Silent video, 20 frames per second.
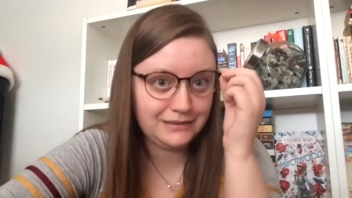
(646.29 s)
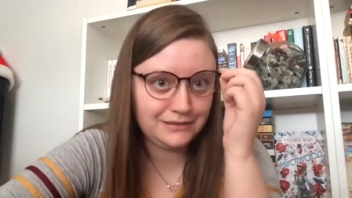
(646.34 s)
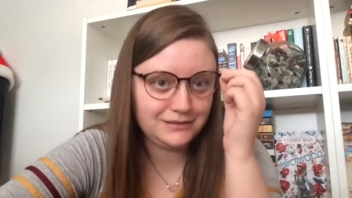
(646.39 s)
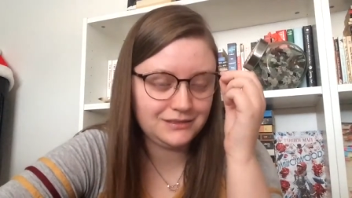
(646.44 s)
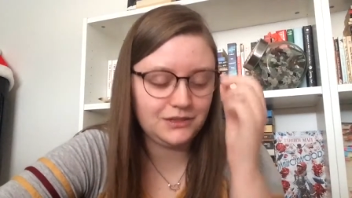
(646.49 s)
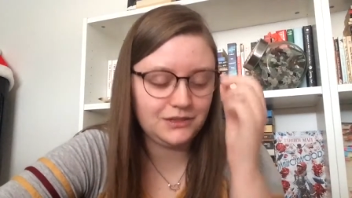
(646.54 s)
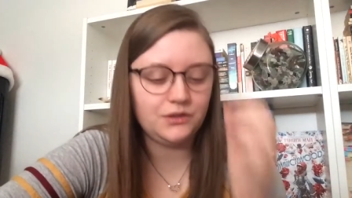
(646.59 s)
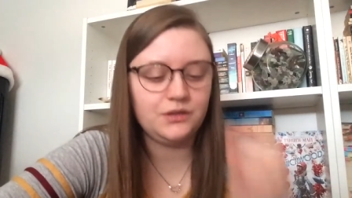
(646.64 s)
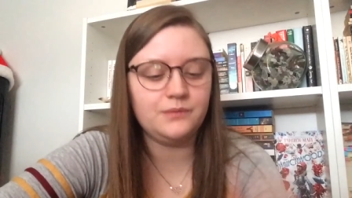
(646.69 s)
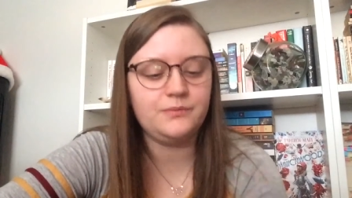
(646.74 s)

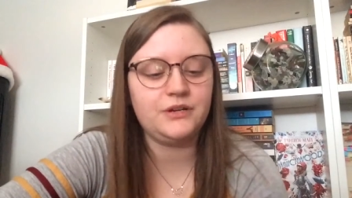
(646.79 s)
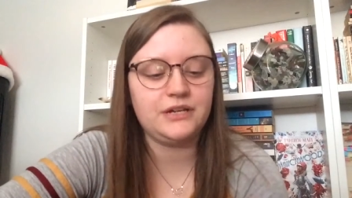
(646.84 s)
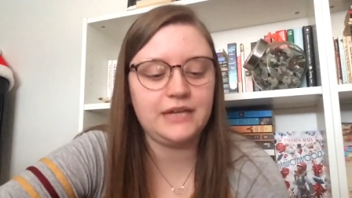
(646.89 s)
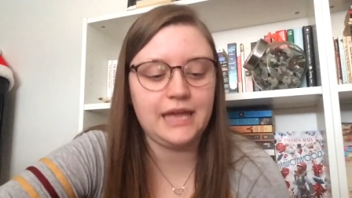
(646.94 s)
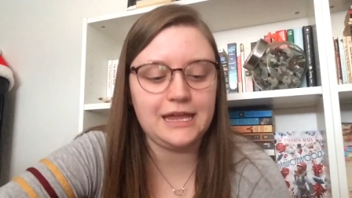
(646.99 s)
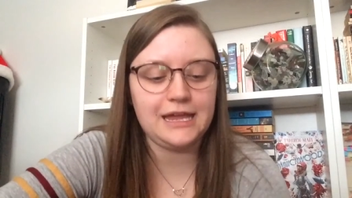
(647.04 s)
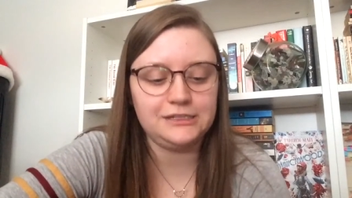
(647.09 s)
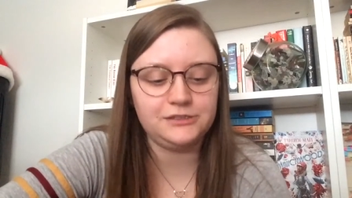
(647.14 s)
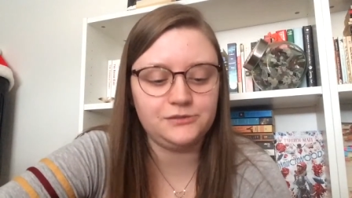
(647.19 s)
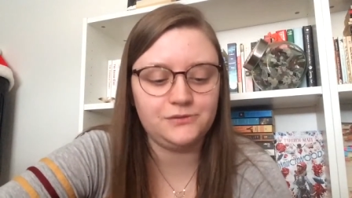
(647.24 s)
so the book
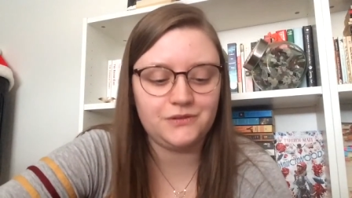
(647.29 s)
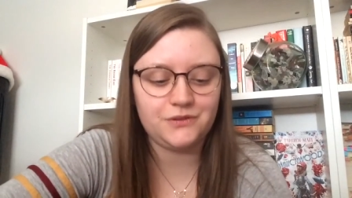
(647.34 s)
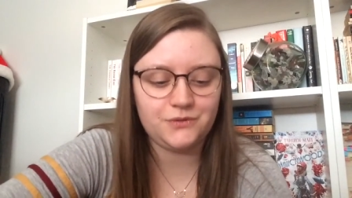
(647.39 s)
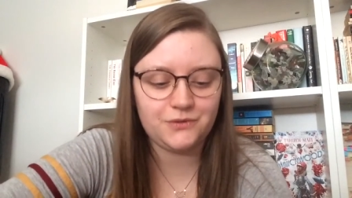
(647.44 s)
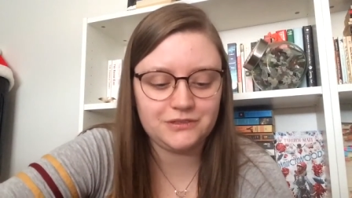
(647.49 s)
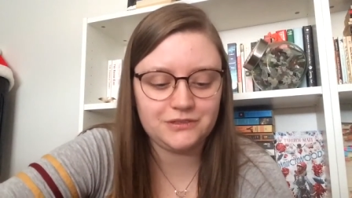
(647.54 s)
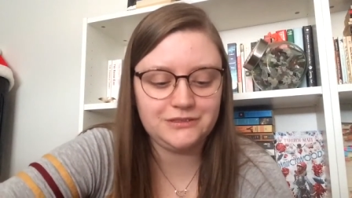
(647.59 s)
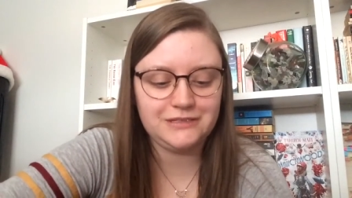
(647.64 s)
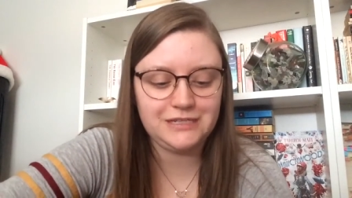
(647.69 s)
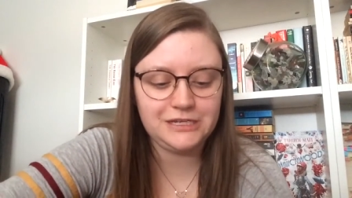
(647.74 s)
ends with
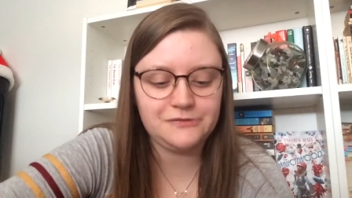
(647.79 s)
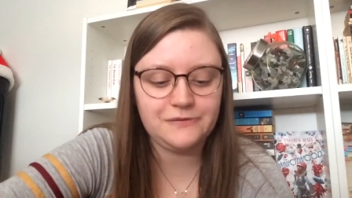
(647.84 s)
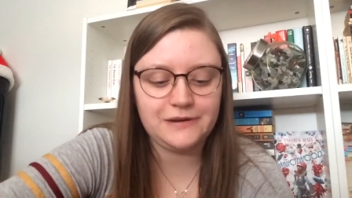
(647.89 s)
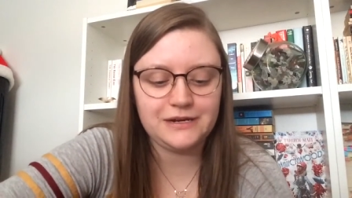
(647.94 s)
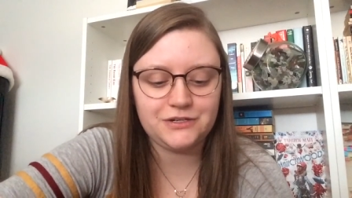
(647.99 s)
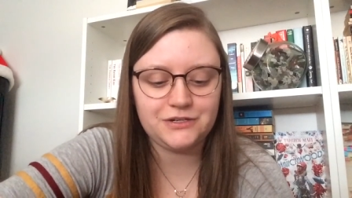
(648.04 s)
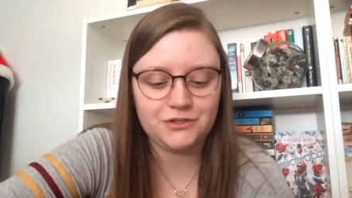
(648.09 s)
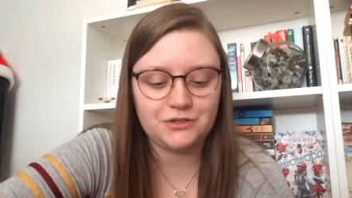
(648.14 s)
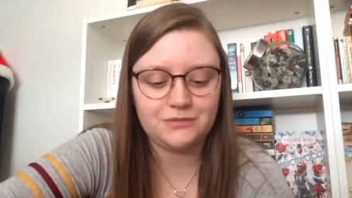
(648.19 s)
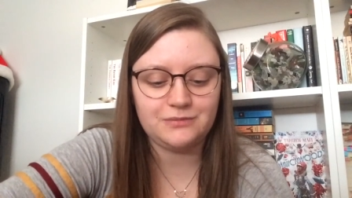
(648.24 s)
Christy and
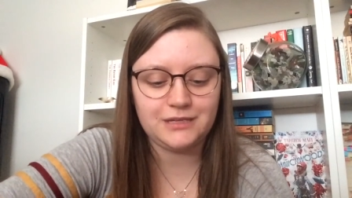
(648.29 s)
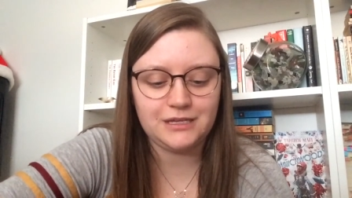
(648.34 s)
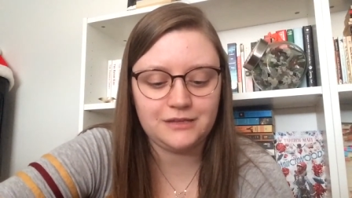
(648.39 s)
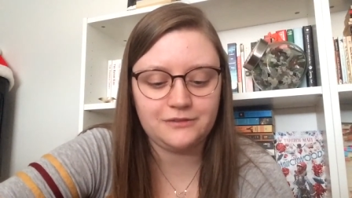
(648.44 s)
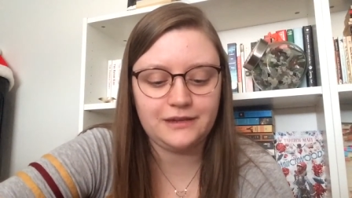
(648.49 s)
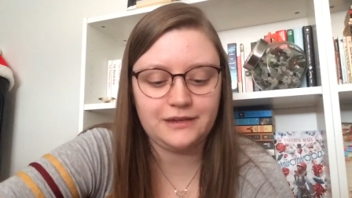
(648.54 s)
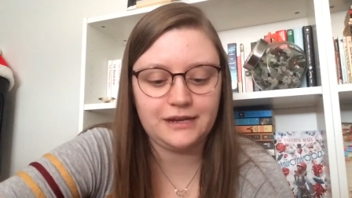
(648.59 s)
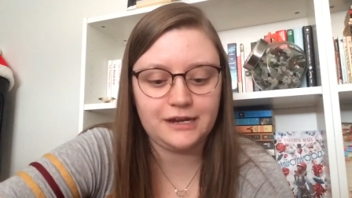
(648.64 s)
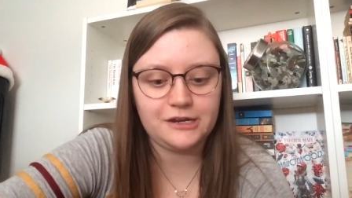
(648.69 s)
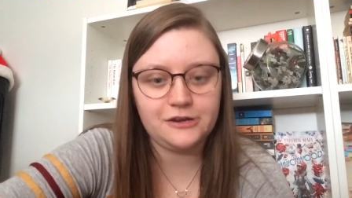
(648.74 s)
Rachel being
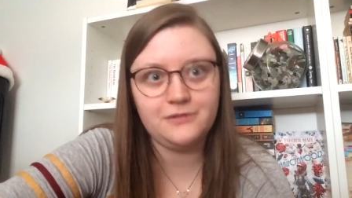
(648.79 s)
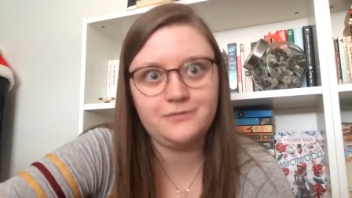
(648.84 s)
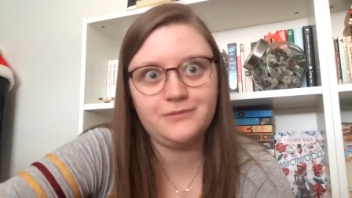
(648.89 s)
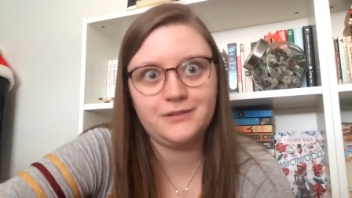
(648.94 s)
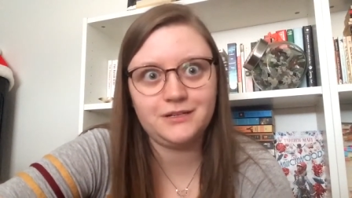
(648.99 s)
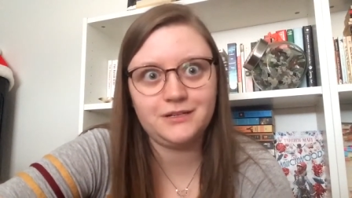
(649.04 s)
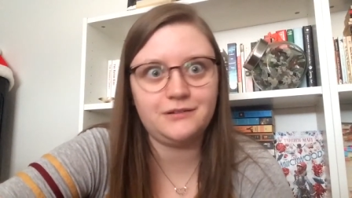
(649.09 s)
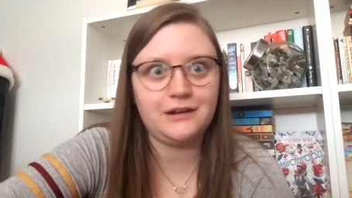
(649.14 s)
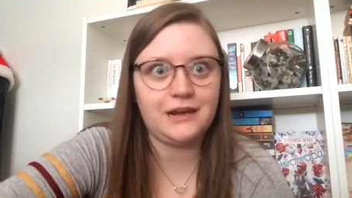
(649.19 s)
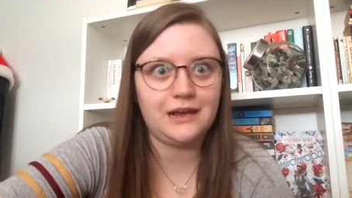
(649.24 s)
like, I hope we
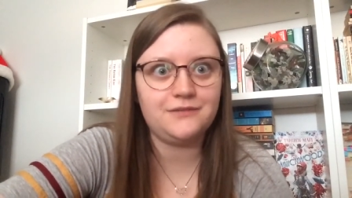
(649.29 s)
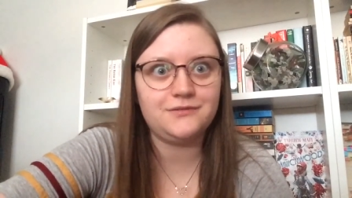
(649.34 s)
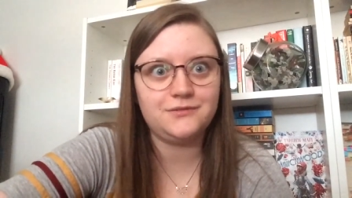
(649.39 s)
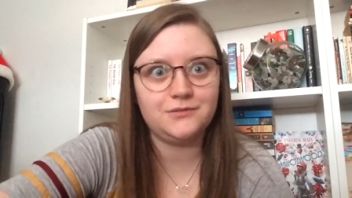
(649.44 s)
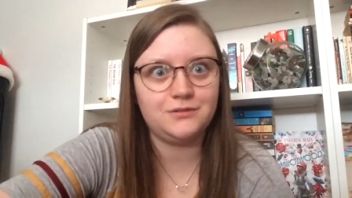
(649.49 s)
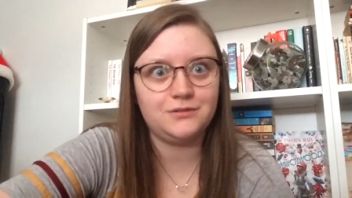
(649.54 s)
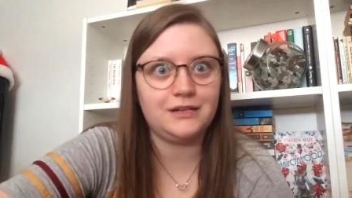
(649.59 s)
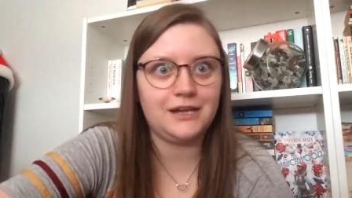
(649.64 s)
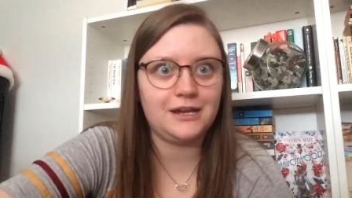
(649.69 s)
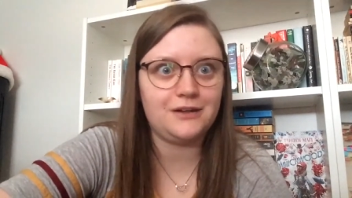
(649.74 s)
don't have
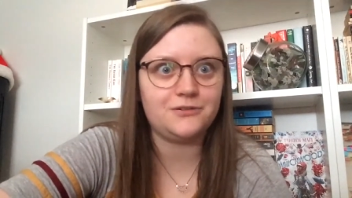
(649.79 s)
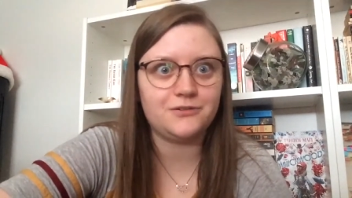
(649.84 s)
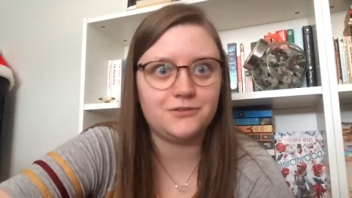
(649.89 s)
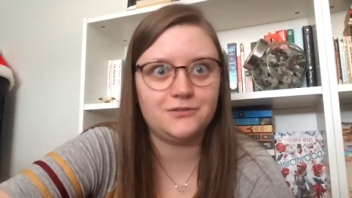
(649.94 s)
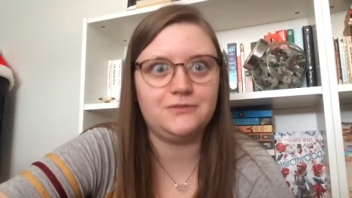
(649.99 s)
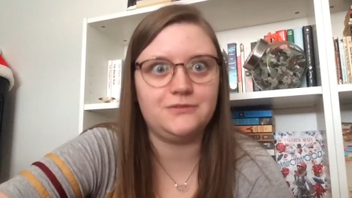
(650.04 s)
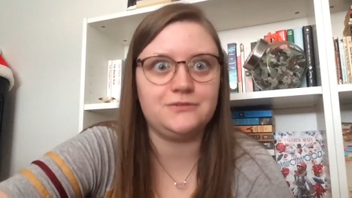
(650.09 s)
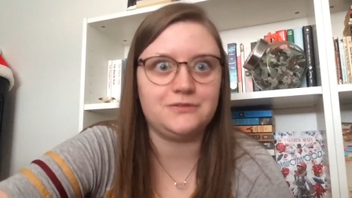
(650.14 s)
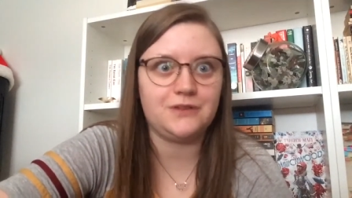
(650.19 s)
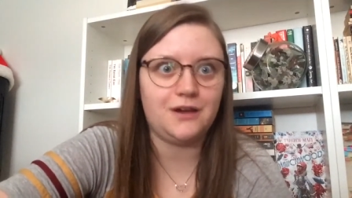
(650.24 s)
to encounter
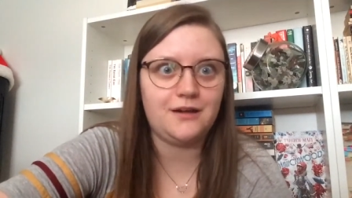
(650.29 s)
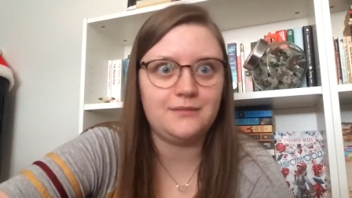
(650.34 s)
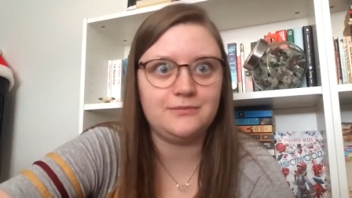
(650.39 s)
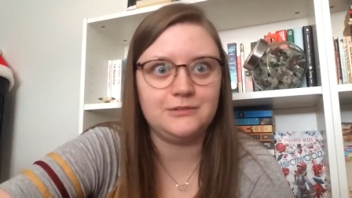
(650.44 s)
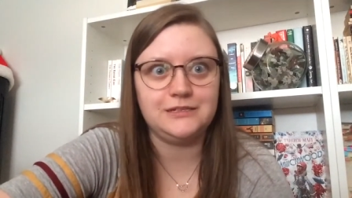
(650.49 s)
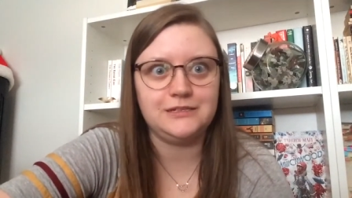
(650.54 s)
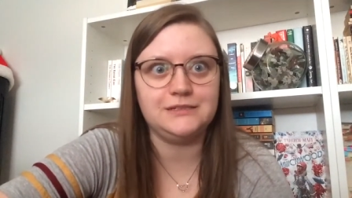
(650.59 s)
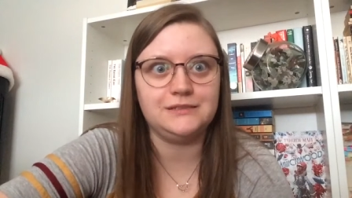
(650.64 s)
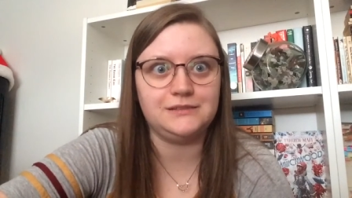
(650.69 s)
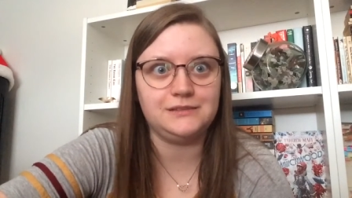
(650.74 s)
those
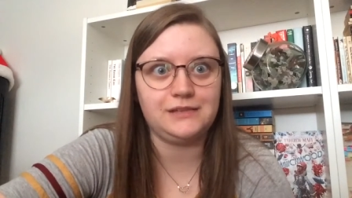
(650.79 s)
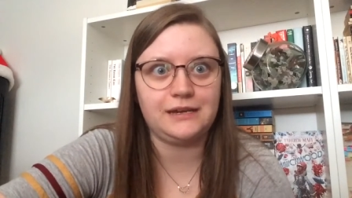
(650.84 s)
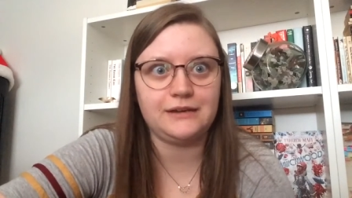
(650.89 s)
goblins.